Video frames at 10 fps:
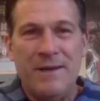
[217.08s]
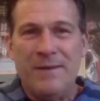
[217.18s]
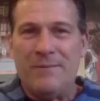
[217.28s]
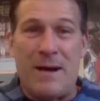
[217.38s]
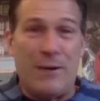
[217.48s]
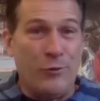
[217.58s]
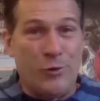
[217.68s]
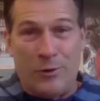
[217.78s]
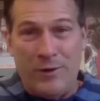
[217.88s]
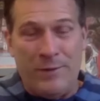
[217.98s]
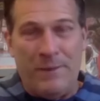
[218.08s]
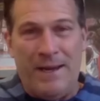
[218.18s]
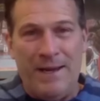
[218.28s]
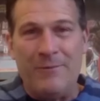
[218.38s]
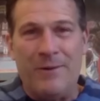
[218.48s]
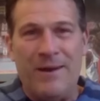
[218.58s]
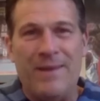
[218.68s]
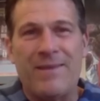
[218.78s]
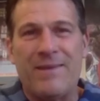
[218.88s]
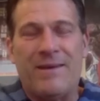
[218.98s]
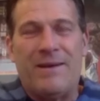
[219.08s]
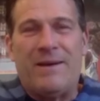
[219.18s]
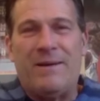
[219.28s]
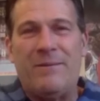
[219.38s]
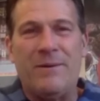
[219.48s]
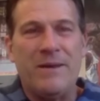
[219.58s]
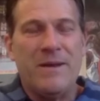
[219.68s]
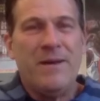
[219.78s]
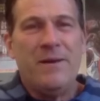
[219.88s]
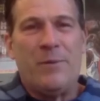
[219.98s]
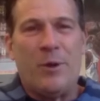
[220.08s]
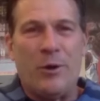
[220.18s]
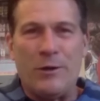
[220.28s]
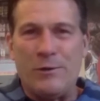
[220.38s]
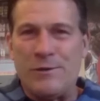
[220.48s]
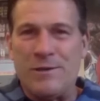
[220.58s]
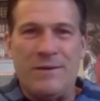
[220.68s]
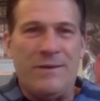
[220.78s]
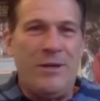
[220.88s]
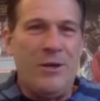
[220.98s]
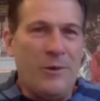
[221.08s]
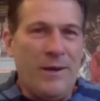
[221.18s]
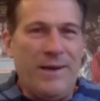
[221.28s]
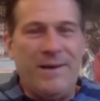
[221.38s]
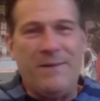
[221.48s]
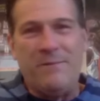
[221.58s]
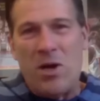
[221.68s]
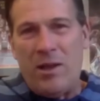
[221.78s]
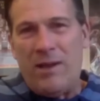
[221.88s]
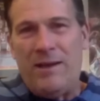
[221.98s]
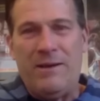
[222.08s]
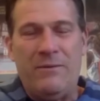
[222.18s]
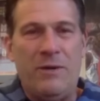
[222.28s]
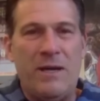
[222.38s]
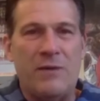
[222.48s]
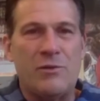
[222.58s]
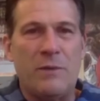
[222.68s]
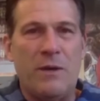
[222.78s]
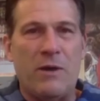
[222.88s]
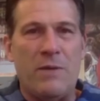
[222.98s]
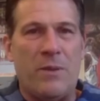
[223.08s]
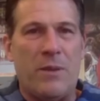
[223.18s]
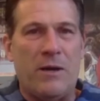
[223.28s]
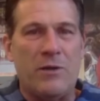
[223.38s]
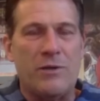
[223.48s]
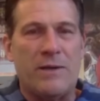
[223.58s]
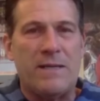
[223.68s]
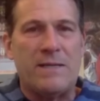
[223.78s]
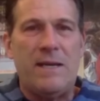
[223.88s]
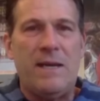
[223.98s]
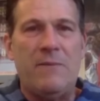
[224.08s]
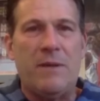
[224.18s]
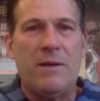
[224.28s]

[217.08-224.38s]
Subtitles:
Michael Jordan to begin with, but Perkins and Ewing and Mullen, and we had so many great players on that team. And